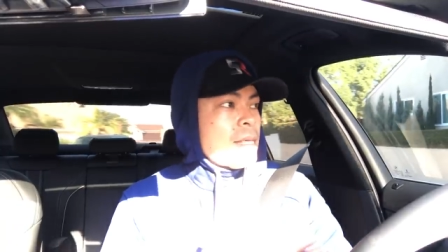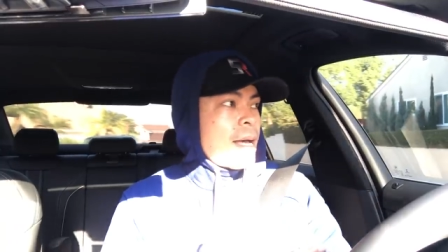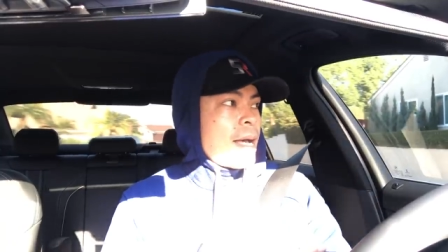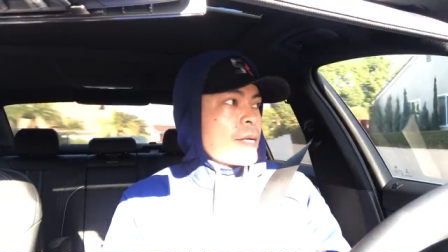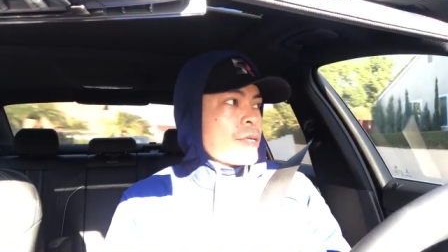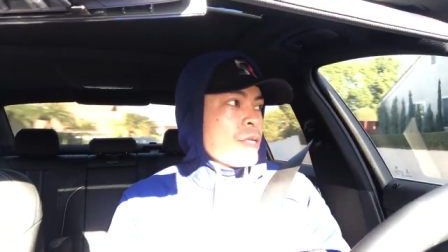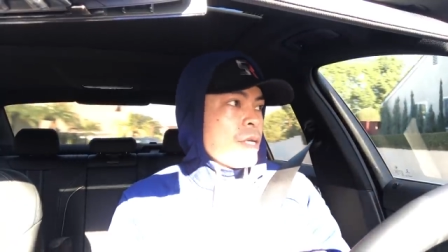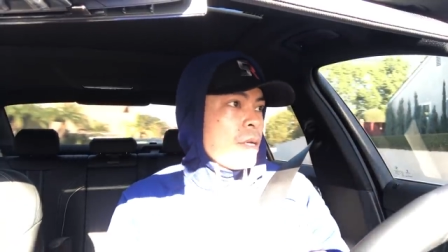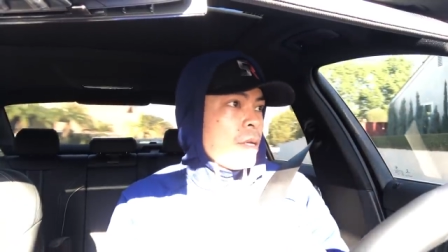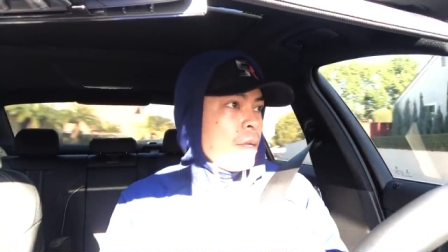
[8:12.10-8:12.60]

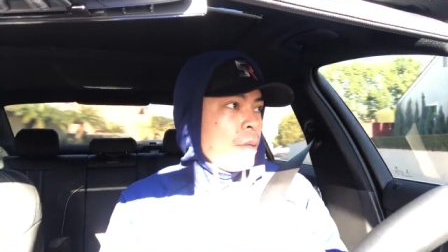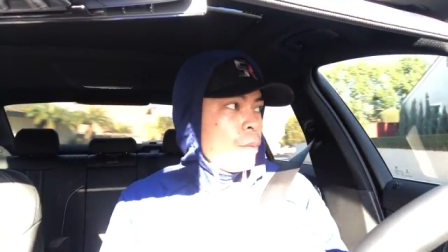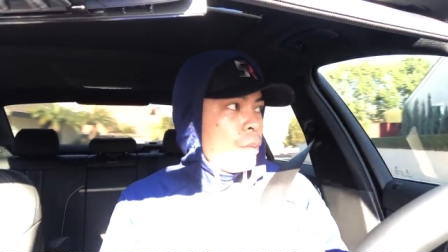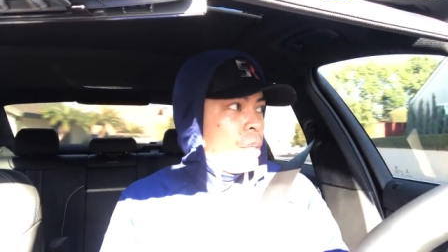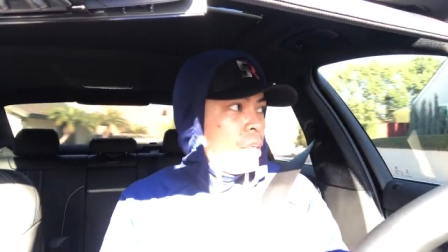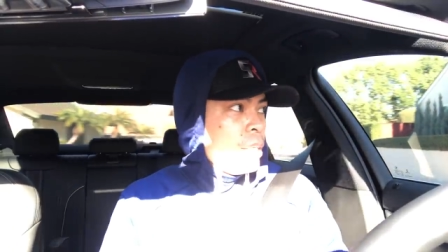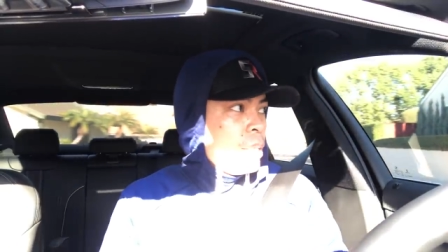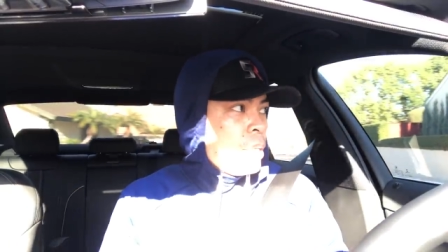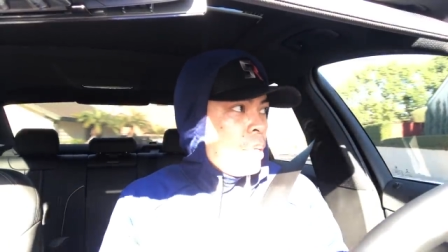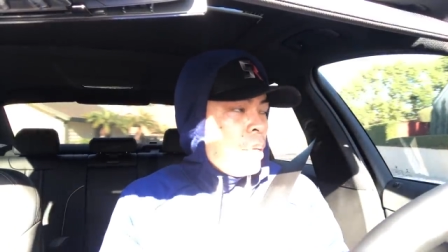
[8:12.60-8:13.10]
actually on
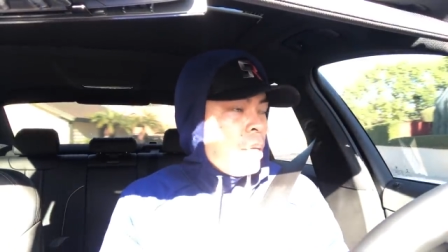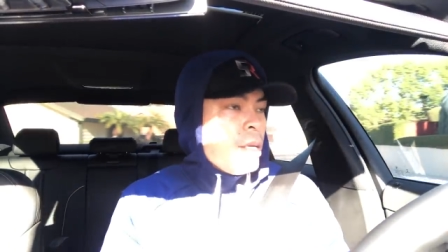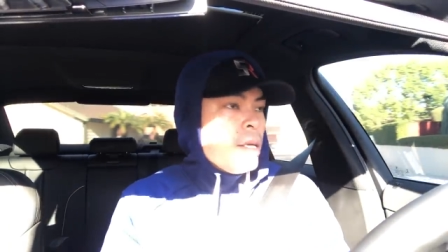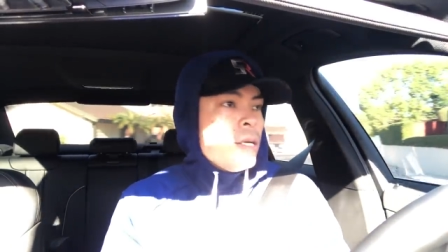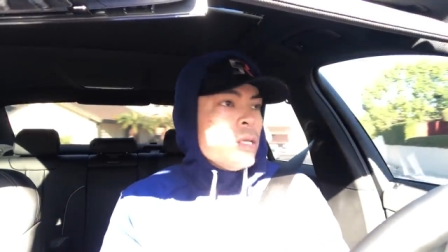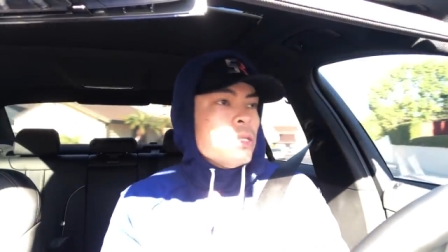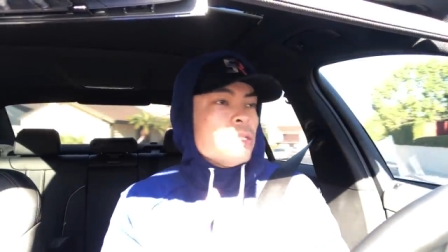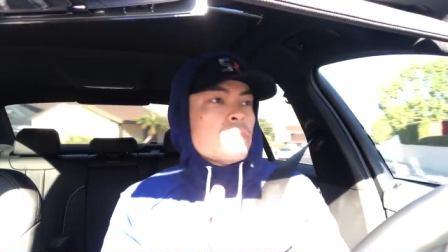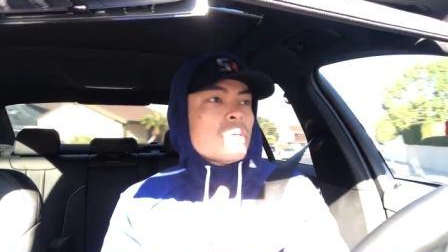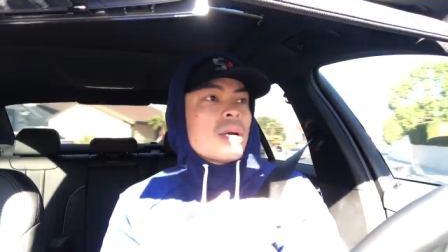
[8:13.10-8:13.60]
Halloween.
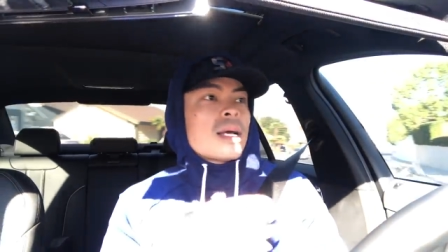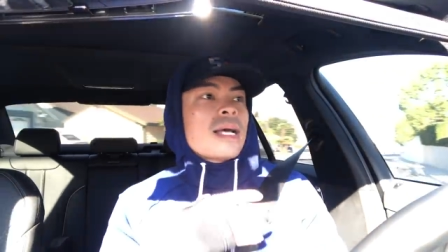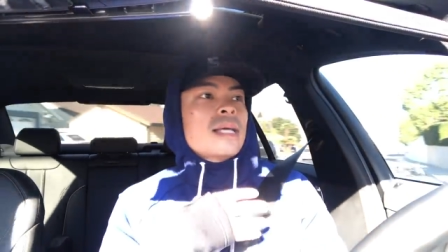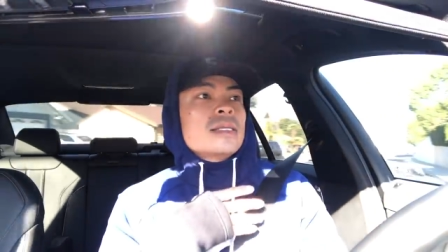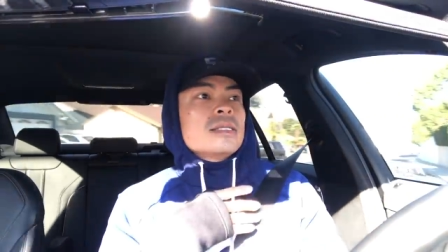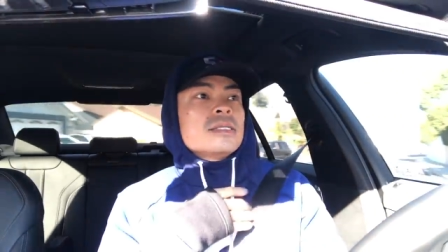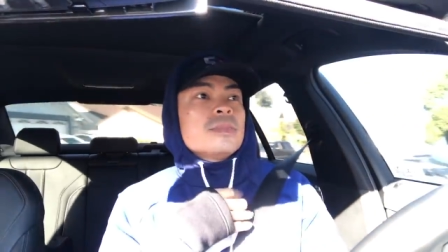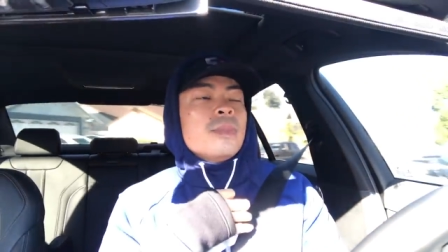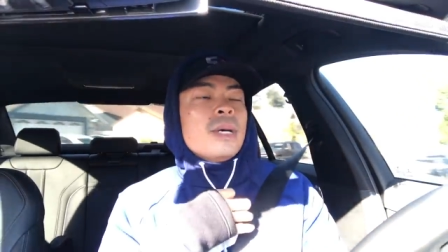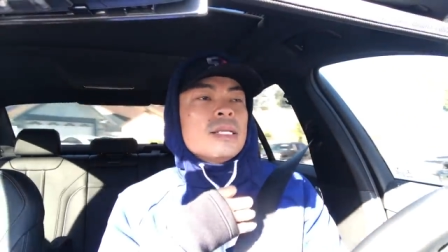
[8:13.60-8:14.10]
So I got
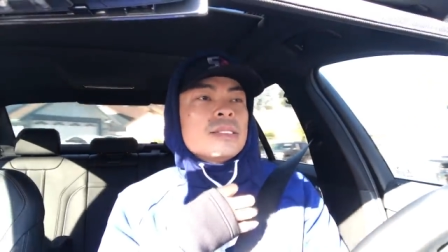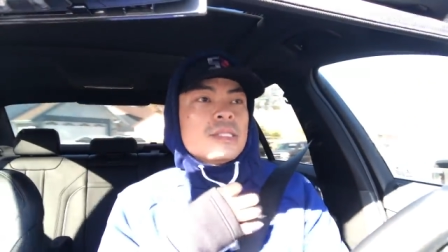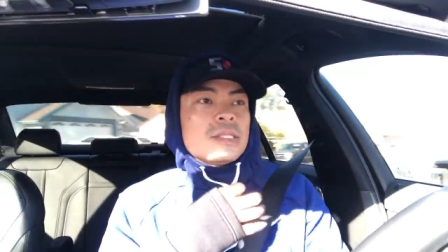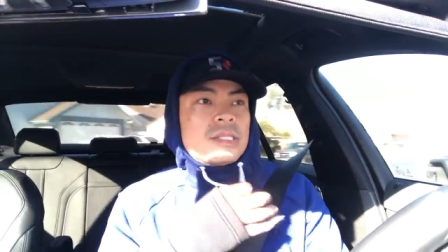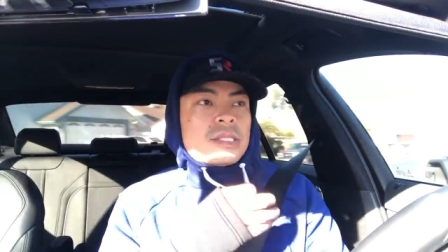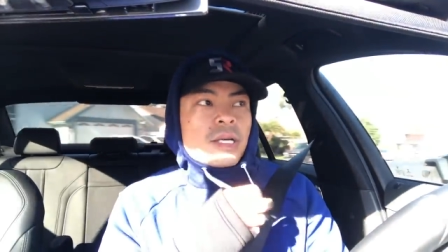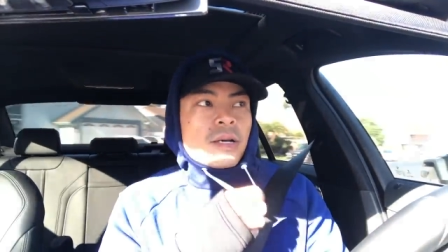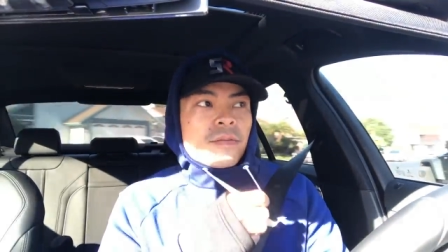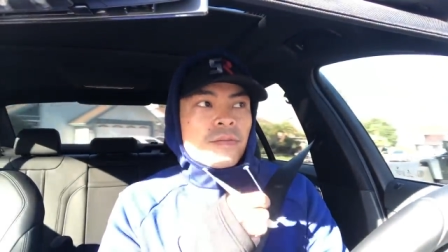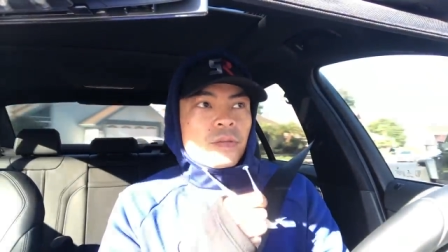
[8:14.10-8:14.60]
this Monster
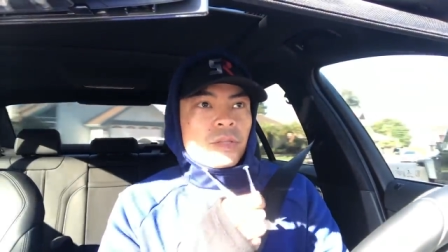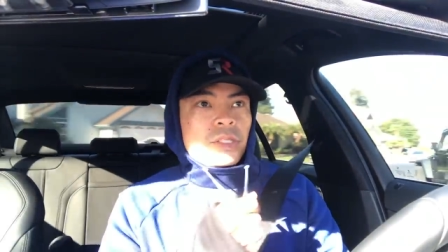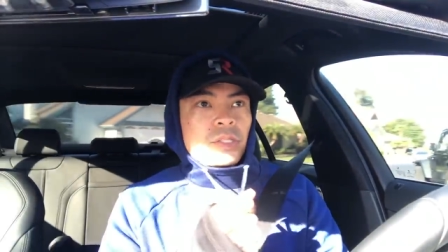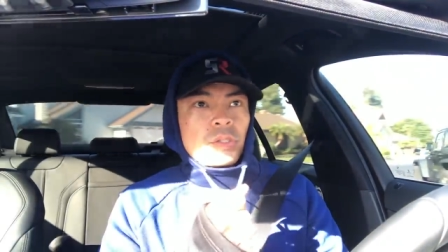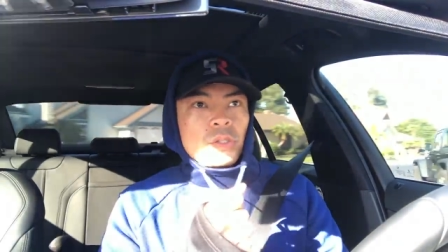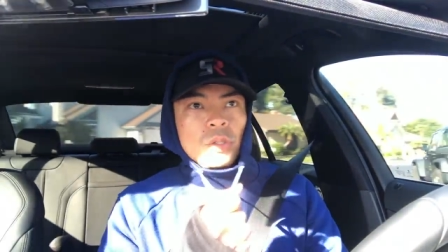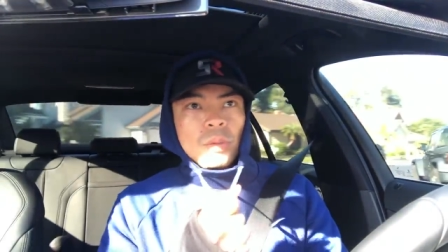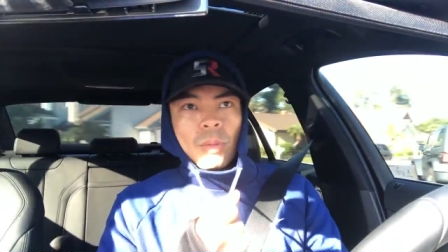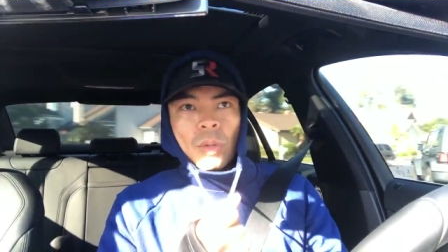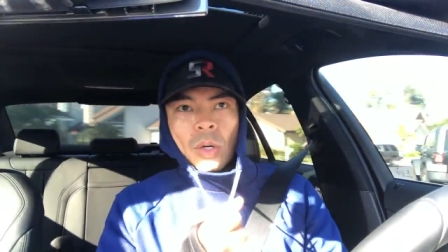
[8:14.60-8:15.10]
Sale for these
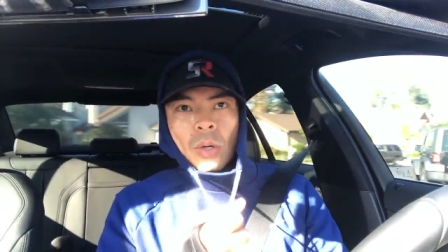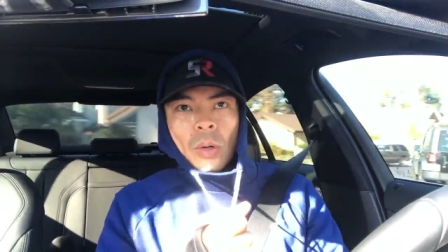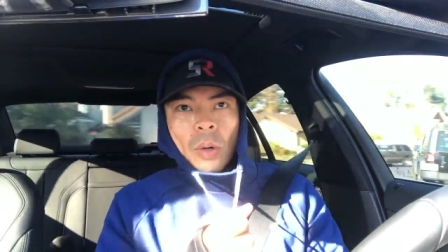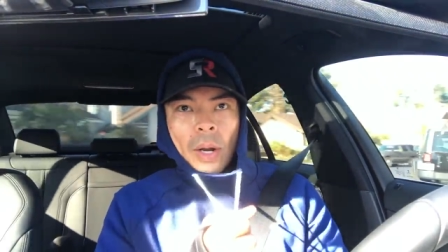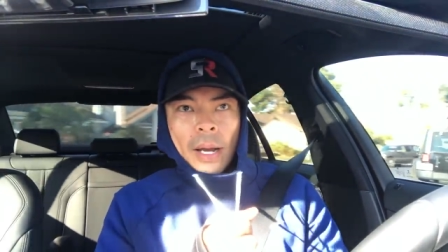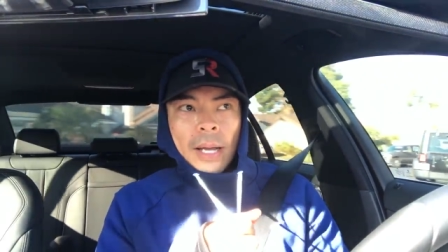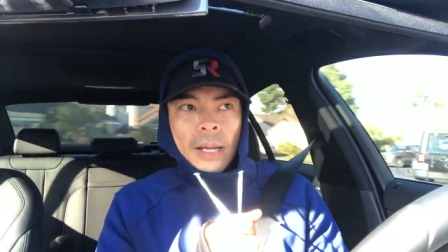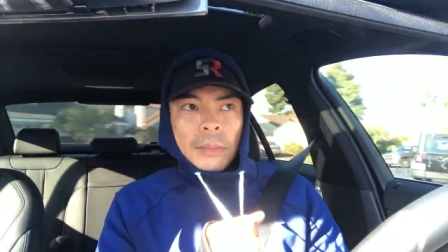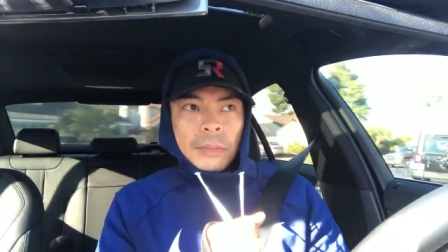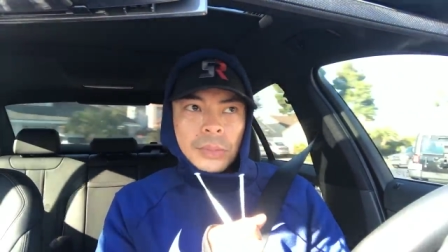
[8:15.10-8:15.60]
two
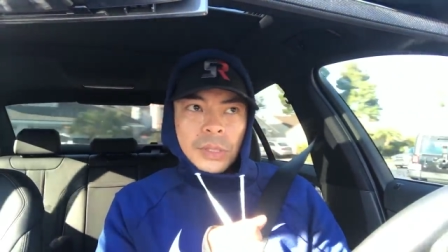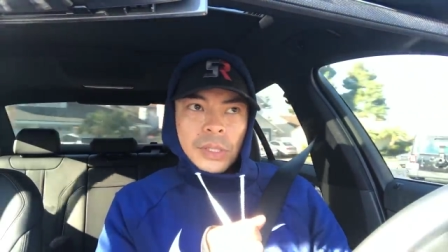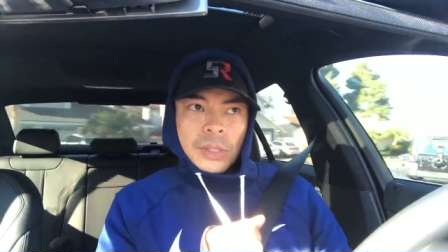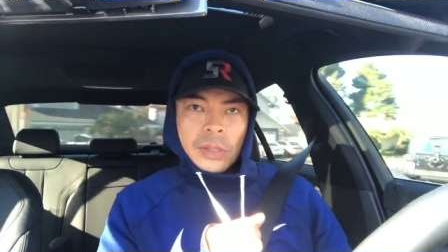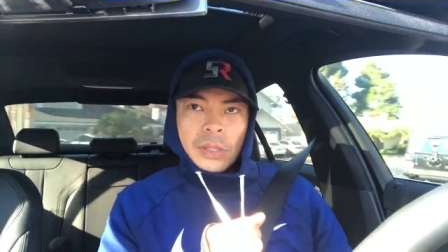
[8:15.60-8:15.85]
programs.